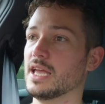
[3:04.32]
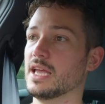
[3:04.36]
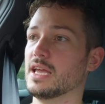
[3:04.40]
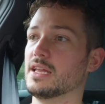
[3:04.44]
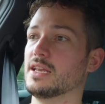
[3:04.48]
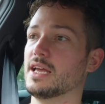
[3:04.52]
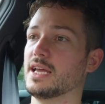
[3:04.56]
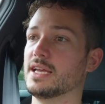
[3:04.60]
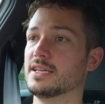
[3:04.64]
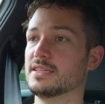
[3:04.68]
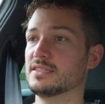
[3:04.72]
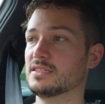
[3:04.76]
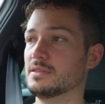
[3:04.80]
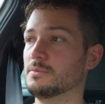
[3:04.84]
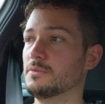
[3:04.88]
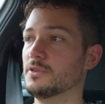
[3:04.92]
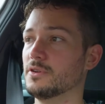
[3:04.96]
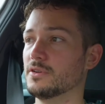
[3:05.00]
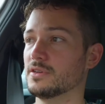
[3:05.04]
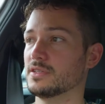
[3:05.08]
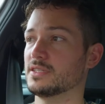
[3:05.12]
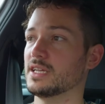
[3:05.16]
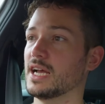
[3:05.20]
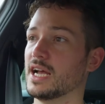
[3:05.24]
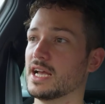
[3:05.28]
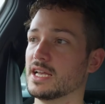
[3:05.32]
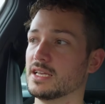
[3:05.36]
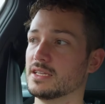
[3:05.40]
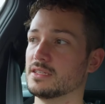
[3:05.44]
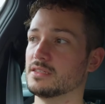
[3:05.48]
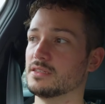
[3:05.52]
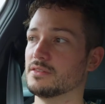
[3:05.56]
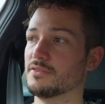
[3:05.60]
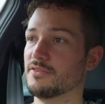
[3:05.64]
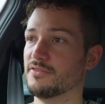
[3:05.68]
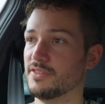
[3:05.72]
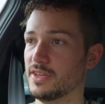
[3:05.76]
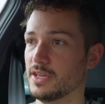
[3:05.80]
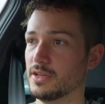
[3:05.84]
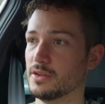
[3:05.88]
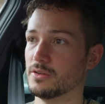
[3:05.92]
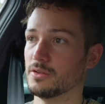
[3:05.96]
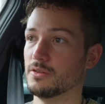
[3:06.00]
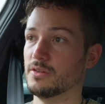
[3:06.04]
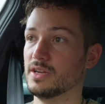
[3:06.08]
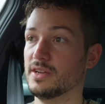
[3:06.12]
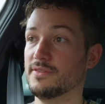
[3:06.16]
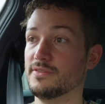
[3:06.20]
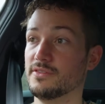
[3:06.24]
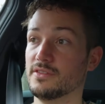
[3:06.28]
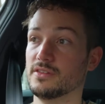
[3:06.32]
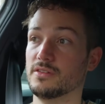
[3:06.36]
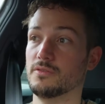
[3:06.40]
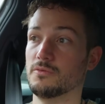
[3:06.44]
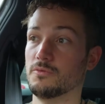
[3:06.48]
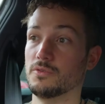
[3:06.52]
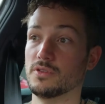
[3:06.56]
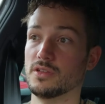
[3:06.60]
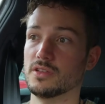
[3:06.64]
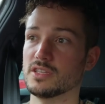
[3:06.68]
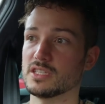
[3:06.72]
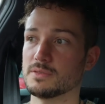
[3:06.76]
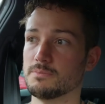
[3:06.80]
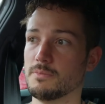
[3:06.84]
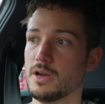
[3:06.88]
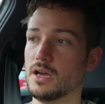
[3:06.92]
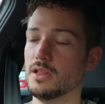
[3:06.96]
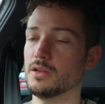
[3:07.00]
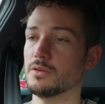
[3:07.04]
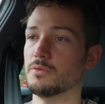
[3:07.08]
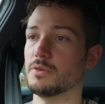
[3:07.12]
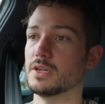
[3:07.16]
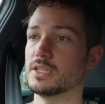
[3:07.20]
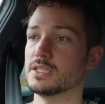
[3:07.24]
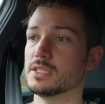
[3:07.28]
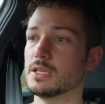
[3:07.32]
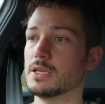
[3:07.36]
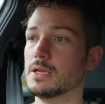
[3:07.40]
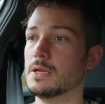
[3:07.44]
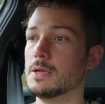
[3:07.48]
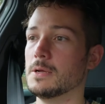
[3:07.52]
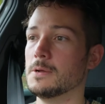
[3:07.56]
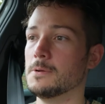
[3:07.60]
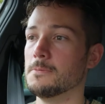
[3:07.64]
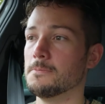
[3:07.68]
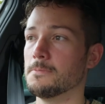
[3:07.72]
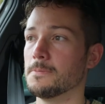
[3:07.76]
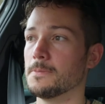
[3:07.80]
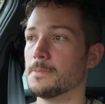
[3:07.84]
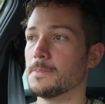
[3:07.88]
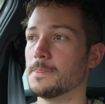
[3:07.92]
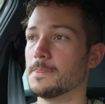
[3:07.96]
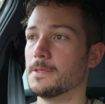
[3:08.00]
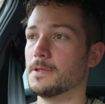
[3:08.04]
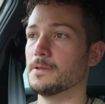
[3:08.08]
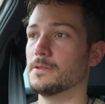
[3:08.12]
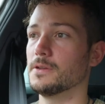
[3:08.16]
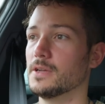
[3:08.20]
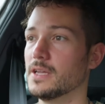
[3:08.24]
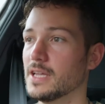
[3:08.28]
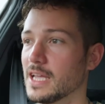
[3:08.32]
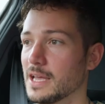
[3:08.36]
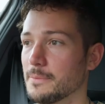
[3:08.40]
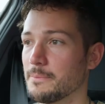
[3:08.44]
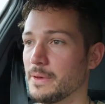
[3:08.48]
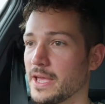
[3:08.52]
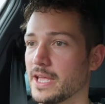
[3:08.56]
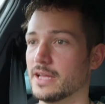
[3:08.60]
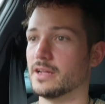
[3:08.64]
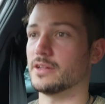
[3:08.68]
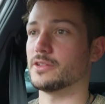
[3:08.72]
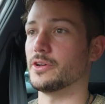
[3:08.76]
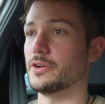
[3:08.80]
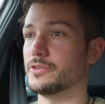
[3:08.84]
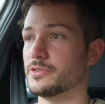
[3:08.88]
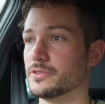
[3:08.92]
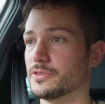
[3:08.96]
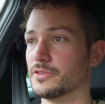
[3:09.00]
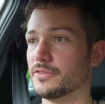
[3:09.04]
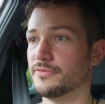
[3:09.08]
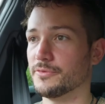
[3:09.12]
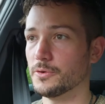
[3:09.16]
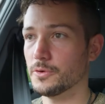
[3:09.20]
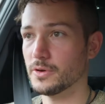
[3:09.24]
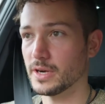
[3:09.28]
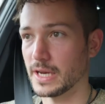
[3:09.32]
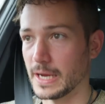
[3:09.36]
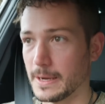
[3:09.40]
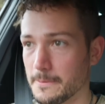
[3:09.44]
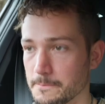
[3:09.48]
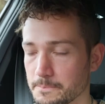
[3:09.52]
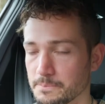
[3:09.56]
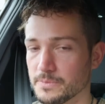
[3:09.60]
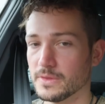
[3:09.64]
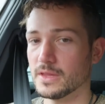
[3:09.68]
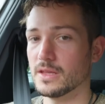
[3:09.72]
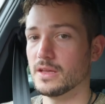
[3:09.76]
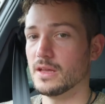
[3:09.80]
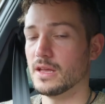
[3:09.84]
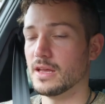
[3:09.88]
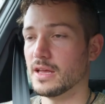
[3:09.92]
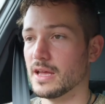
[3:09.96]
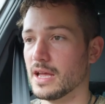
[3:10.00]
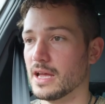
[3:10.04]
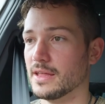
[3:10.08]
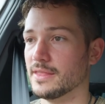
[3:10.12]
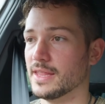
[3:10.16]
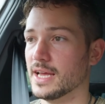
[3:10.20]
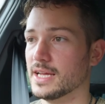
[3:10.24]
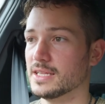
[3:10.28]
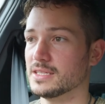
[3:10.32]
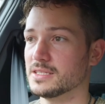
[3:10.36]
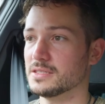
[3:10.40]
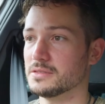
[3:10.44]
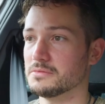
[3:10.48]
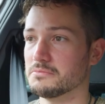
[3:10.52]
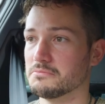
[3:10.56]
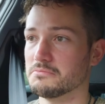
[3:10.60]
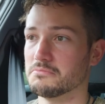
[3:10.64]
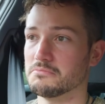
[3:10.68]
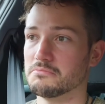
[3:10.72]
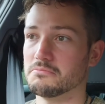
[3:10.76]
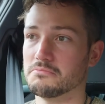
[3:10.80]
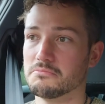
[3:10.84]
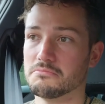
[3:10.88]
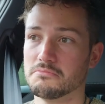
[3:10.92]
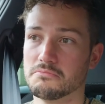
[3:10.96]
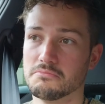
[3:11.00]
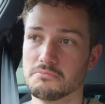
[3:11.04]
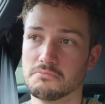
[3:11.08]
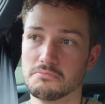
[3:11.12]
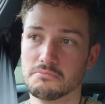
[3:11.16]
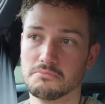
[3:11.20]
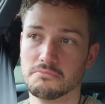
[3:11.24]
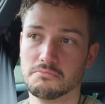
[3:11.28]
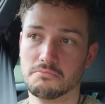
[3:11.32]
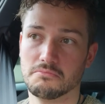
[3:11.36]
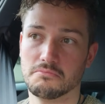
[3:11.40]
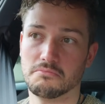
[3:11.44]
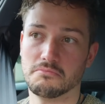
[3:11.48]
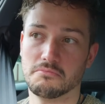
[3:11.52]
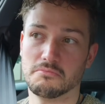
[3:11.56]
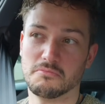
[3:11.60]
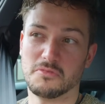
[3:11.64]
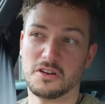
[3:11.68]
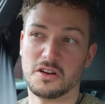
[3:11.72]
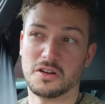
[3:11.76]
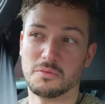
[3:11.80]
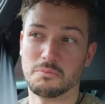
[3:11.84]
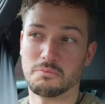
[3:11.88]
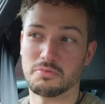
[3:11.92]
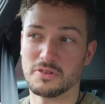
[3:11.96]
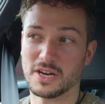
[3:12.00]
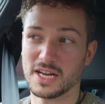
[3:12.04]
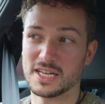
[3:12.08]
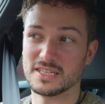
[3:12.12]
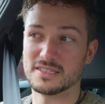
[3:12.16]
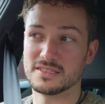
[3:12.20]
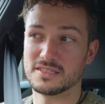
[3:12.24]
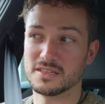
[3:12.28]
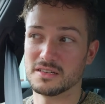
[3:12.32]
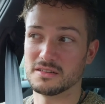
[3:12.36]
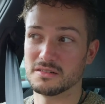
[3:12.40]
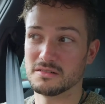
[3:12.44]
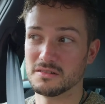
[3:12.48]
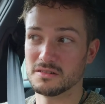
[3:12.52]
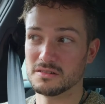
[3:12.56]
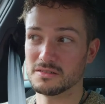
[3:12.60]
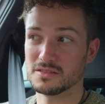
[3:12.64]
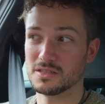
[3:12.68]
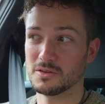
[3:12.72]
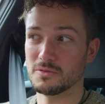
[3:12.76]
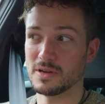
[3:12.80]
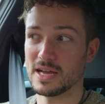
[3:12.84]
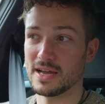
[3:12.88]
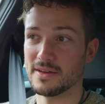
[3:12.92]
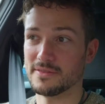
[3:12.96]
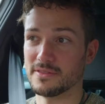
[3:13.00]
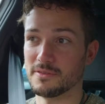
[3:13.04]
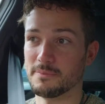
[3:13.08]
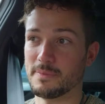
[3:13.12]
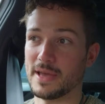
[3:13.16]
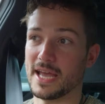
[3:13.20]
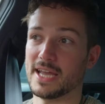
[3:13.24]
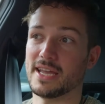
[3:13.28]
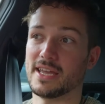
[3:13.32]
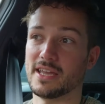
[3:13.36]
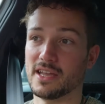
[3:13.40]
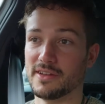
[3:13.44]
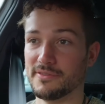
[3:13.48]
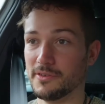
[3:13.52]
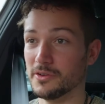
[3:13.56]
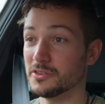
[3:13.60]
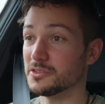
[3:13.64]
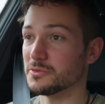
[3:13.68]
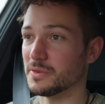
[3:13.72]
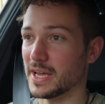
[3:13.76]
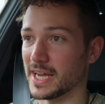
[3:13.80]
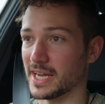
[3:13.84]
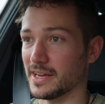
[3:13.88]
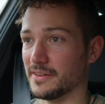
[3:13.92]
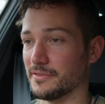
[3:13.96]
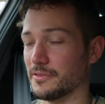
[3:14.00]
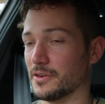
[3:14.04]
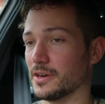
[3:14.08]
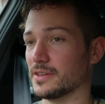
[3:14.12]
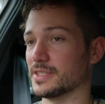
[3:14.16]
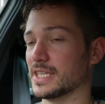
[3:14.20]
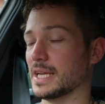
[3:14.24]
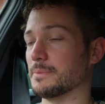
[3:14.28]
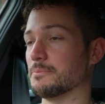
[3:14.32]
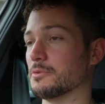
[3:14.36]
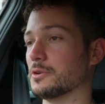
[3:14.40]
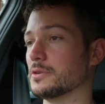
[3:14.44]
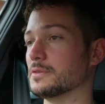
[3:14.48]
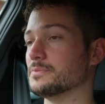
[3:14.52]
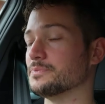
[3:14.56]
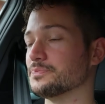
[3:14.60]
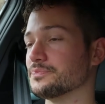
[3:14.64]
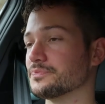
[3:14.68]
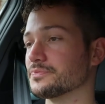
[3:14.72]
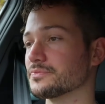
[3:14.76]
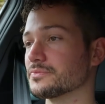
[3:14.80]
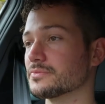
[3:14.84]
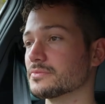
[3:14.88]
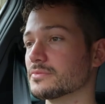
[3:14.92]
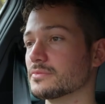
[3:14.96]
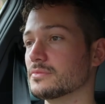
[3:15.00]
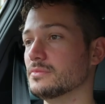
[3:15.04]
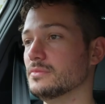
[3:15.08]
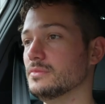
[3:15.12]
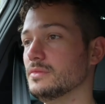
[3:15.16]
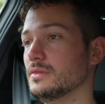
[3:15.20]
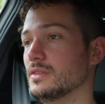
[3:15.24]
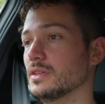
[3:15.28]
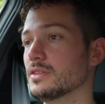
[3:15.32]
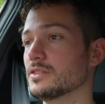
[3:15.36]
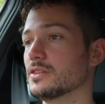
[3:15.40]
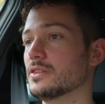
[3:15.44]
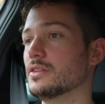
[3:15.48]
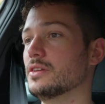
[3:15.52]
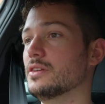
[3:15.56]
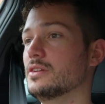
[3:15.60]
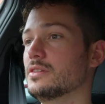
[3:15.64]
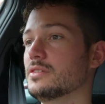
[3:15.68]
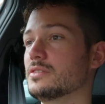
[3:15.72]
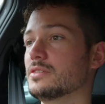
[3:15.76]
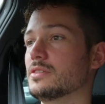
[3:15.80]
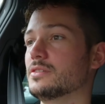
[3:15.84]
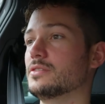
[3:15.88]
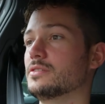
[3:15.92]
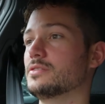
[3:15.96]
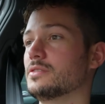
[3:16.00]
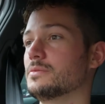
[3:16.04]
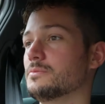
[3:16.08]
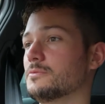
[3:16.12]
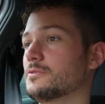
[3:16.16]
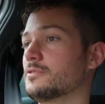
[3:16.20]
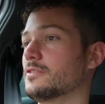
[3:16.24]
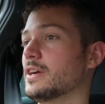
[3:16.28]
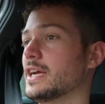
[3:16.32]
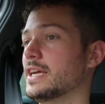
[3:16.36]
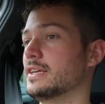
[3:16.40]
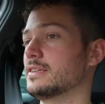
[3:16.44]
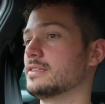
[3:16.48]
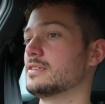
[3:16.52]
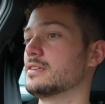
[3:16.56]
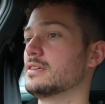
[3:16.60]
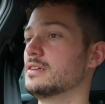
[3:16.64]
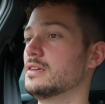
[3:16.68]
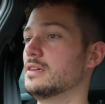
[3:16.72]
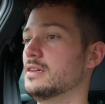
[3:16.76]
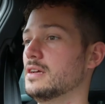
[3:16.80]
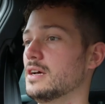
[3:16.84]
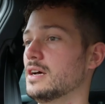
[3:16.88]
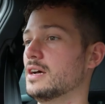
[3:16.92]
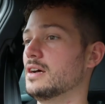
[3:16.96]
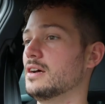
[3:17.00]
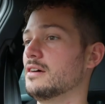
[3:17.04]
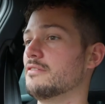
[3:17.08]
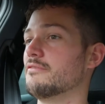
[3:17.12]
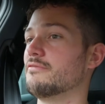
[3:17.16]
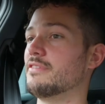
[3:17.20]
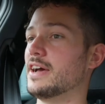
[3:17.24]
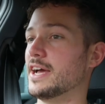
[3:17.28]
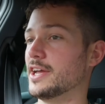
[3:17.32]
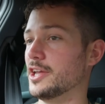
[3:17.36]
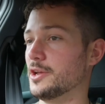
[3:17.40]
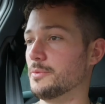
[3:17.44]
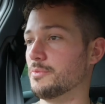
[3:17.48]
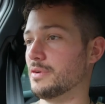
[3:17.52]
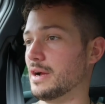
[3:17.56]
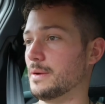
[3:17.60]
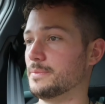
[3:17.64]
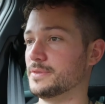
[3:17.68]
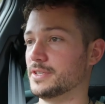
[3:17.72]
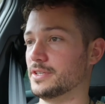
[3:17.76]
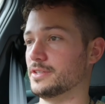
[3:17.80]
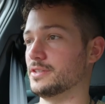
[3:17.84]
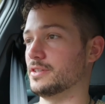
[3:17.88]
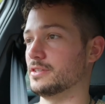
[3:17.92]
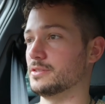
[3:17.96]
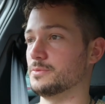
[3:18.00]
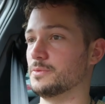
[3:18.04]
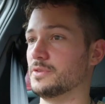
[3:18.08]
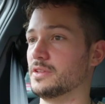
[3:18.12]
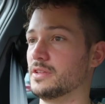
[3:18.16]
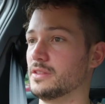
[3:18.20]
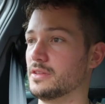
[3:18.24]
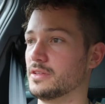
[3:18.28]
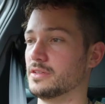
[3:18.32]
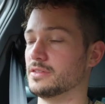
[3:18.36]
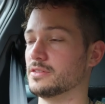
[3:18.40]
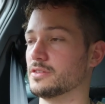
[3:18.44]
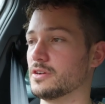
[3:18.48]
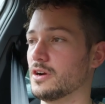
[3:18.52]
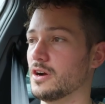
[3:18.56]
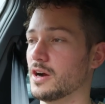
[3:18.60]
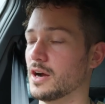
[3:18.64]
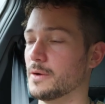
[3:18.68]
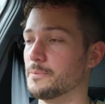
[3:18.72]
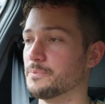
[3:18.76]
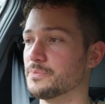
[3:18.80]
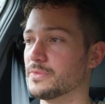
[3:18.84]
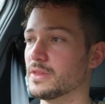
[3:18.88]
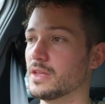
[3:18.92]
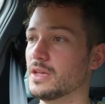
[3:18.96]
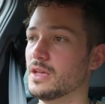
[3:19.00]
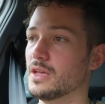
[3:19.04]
in a similar sized vehicle, or even one of the smaller ones, you're looking at paying closer to 40. And that's on brands that don't have the backing of Volkswagen, for example. So there's some great value propositions within this car.